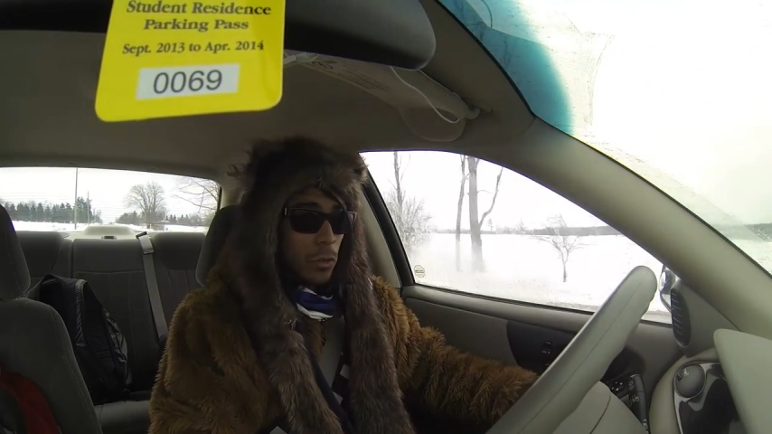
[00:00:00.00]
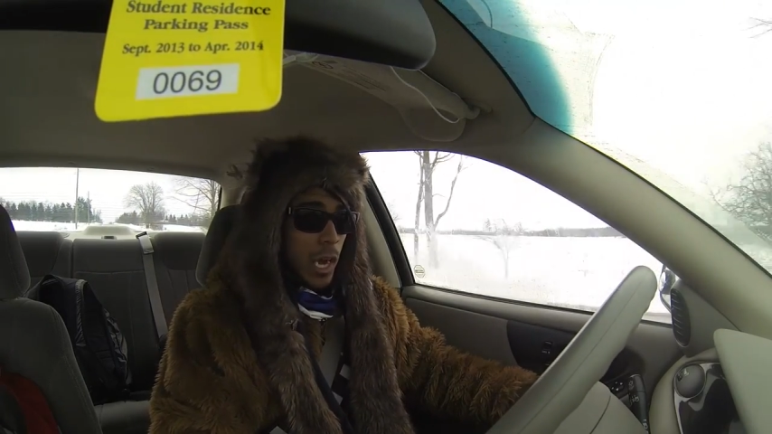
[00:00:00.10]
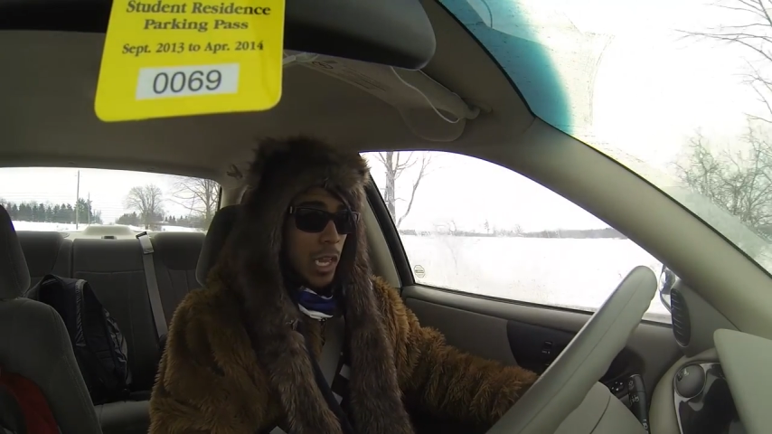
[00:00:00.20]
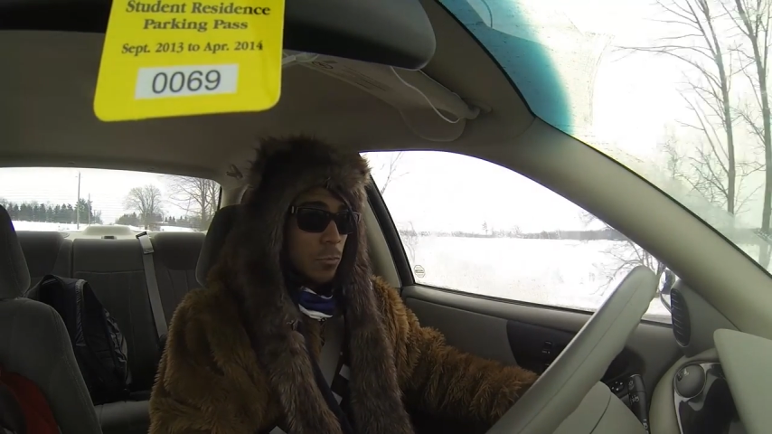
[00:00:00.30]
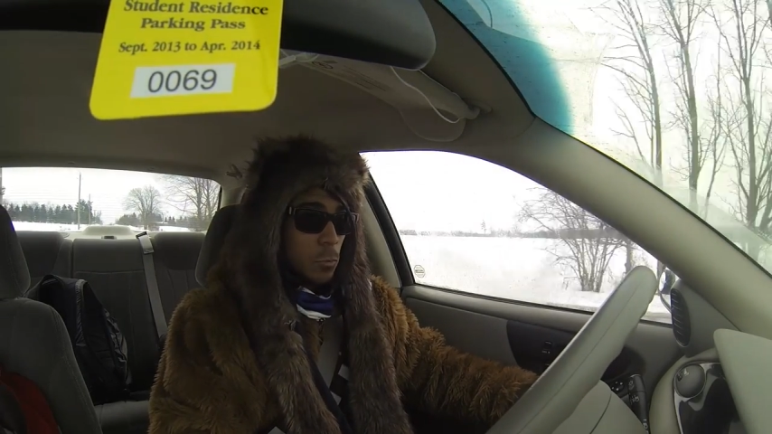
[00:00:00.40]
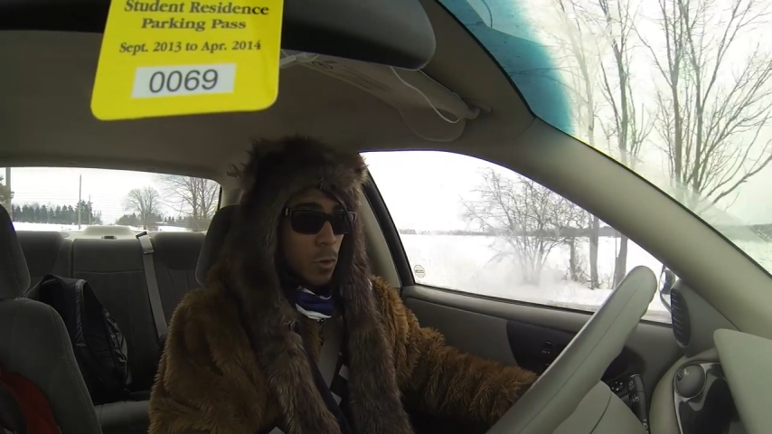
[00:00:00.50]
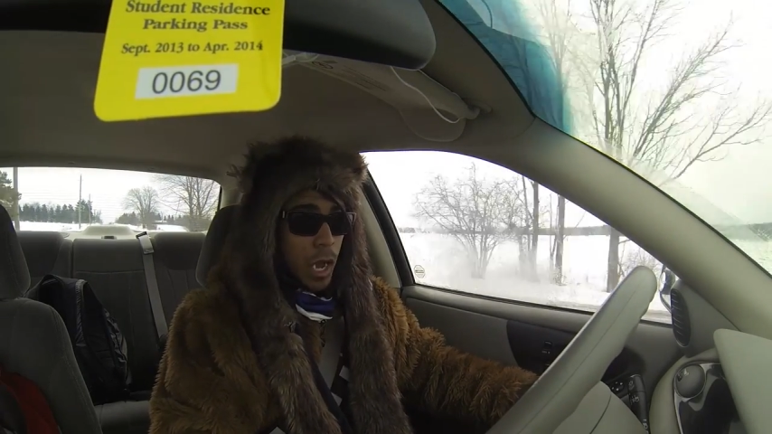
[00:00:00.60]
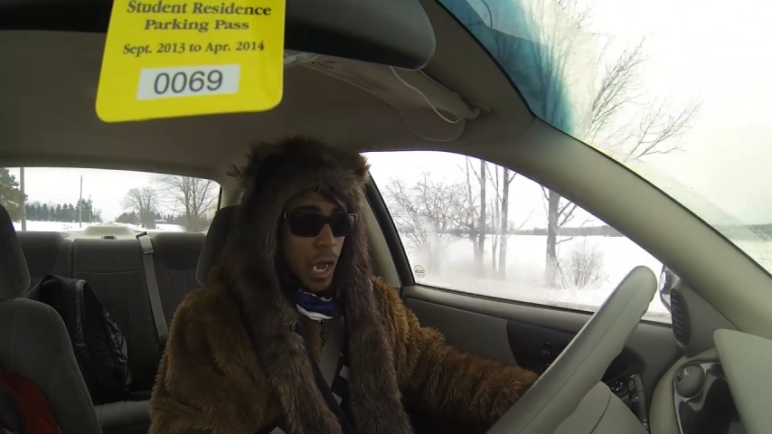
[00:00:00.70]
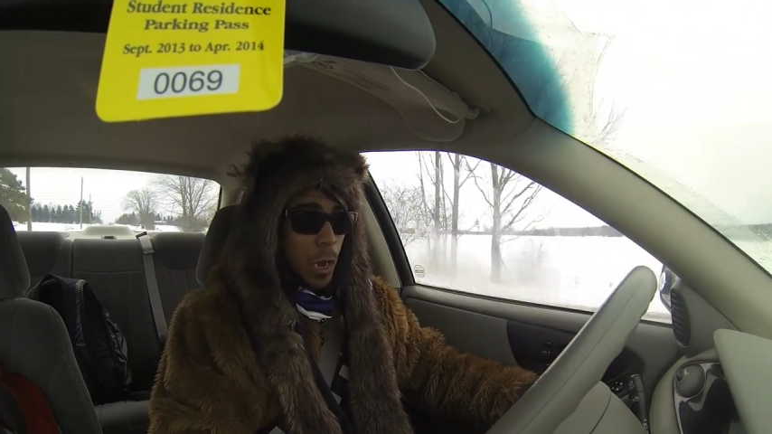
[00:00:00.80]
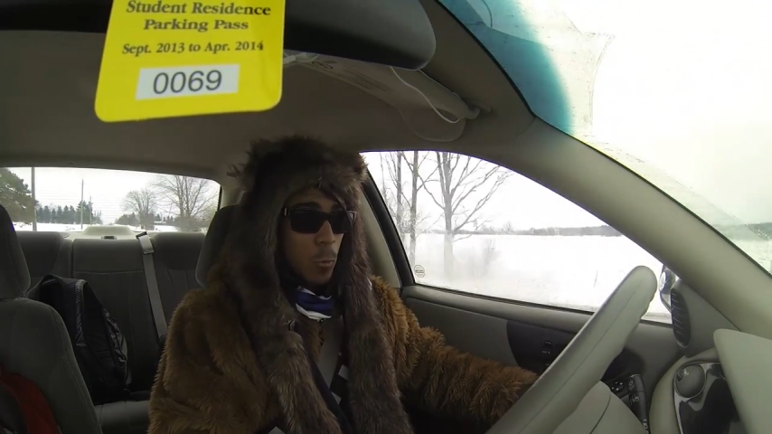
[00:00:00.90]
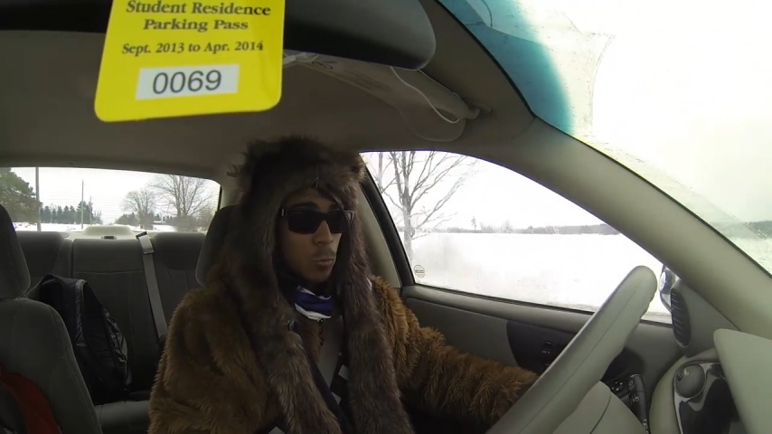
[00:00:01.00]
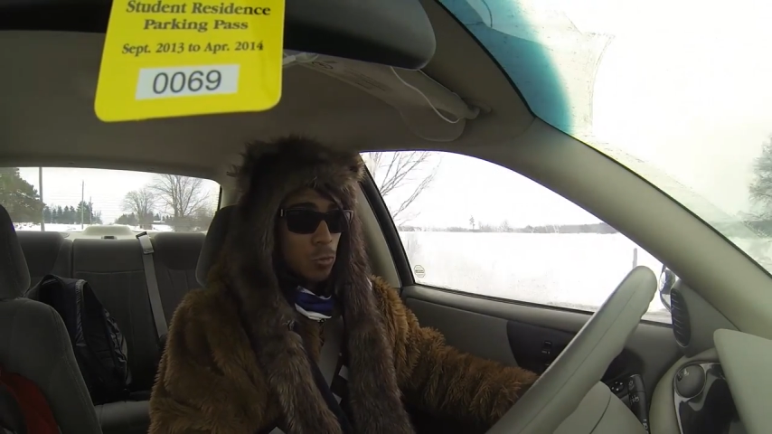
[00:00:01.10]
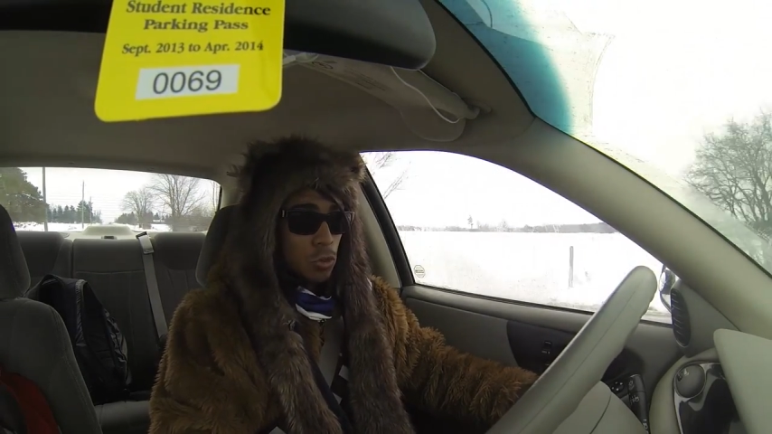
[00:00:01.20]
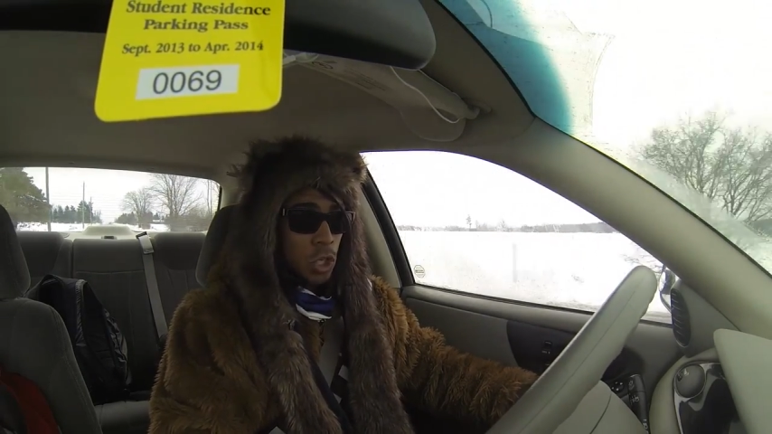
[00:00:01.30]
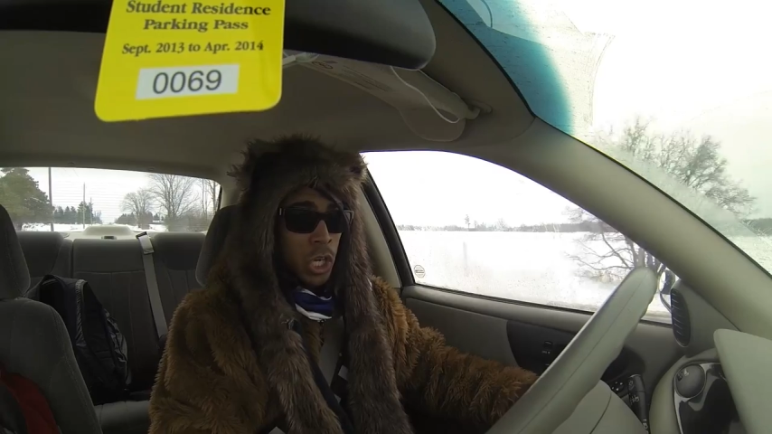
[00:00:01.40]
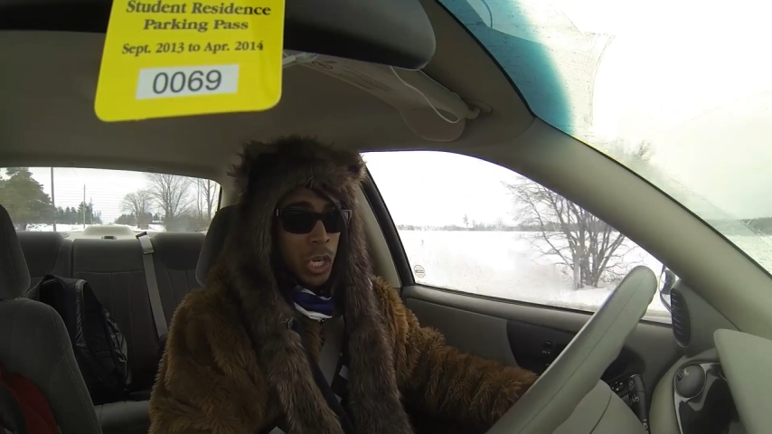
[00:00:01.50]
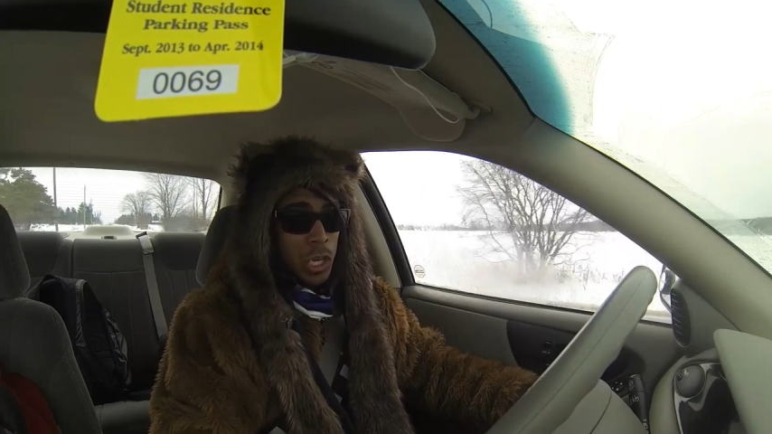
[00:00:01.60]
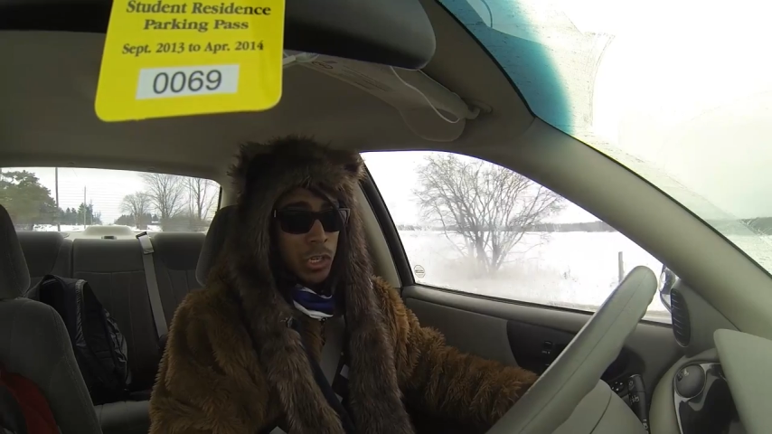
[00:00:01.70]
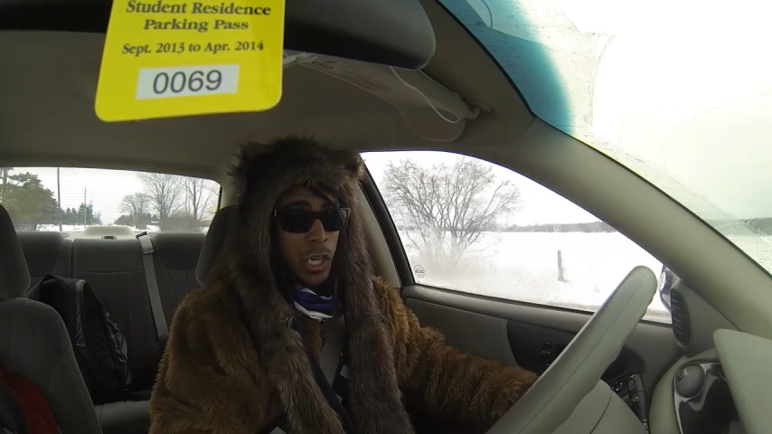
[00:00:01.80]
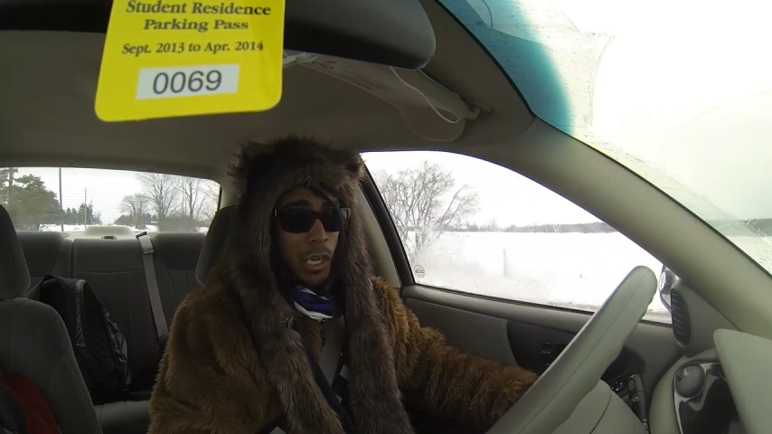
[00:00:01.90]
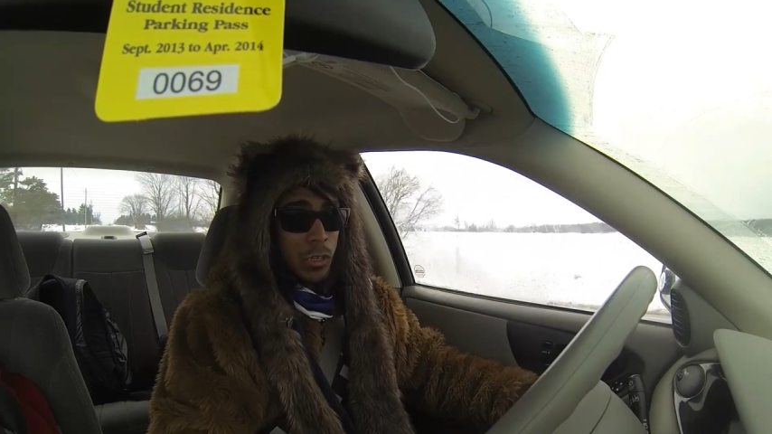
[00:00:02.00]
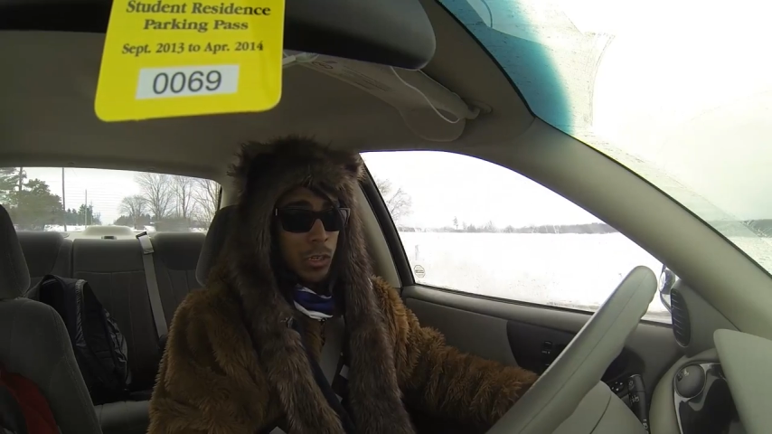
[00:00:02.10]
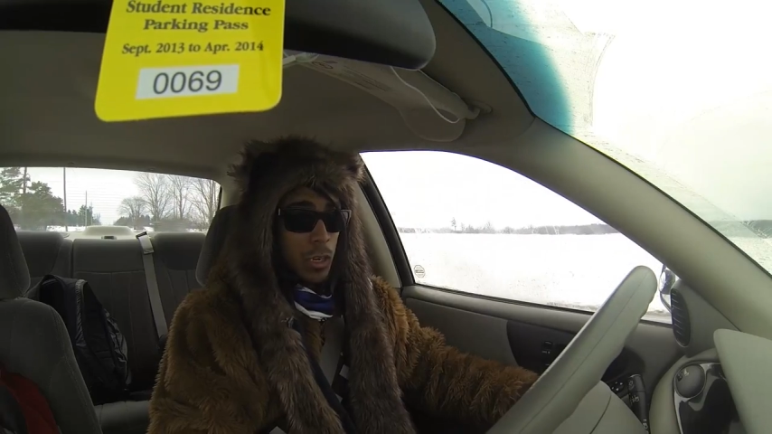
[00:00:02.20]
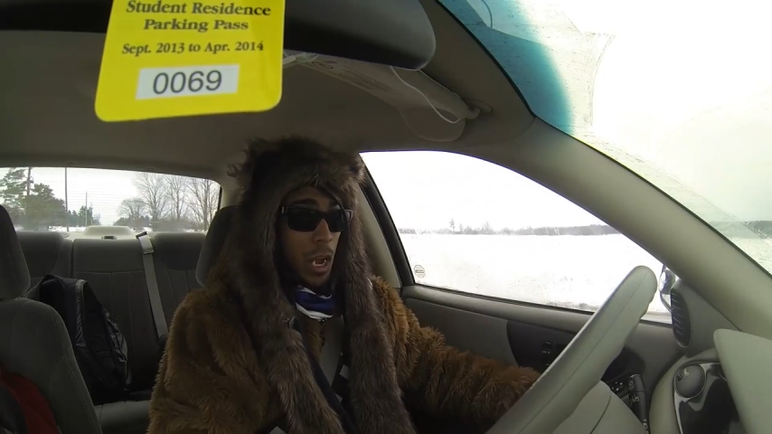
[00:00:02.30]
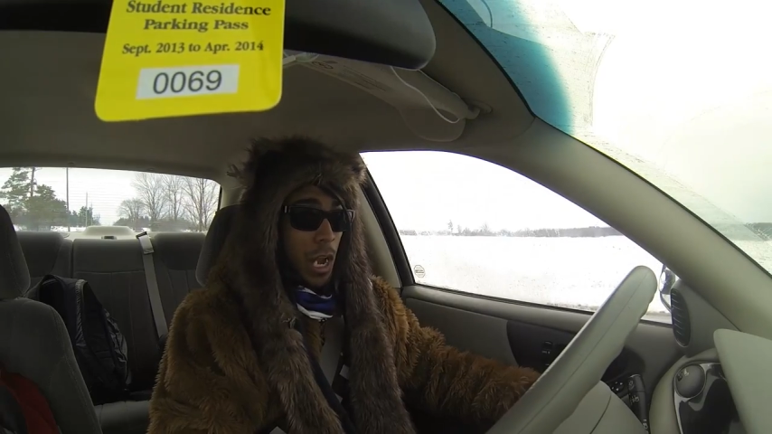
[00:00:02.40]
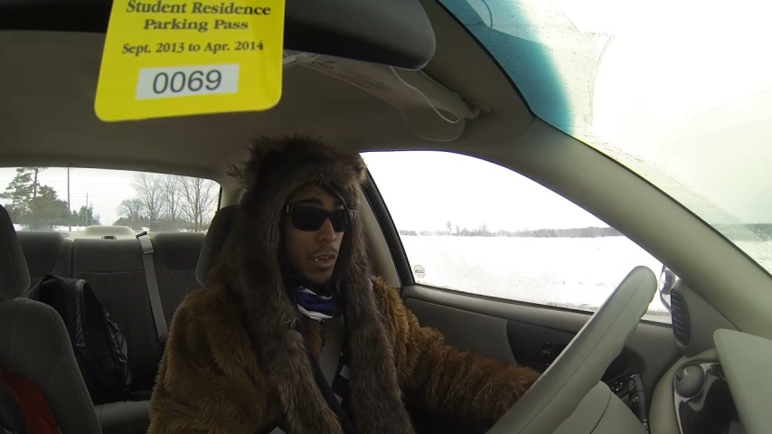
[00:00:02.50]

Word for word: so I left around 10.